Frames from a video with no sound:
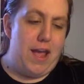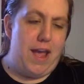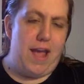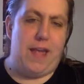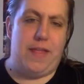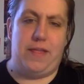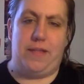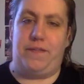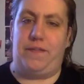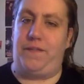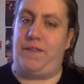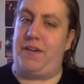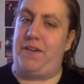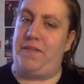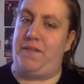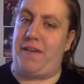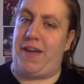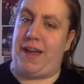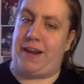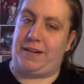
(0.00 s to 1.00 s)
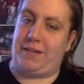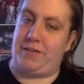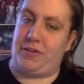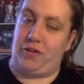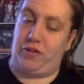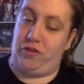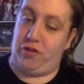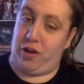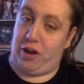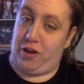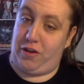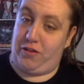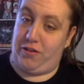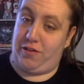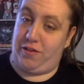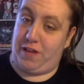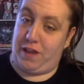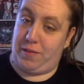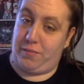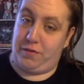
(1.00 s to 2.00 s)
And fun fact: the judge
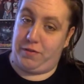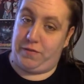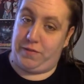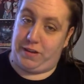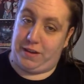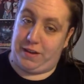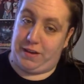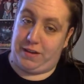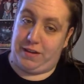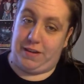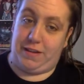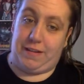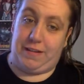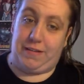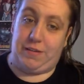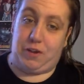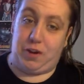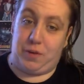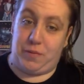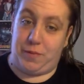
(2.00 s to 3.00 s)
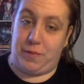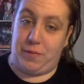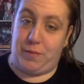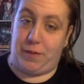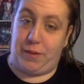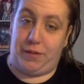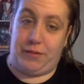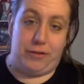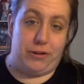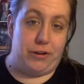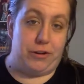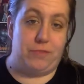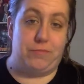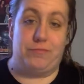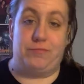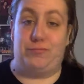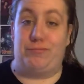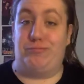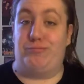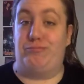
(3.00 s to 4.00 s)
in that movie is Herman Munster.
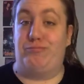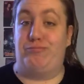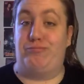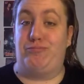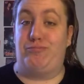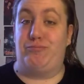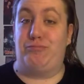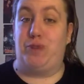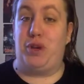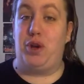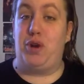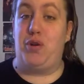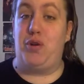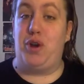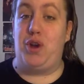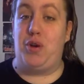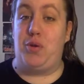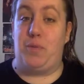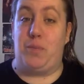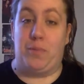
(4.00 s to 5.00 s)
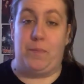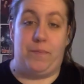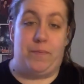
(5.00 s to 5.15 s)
Who knew?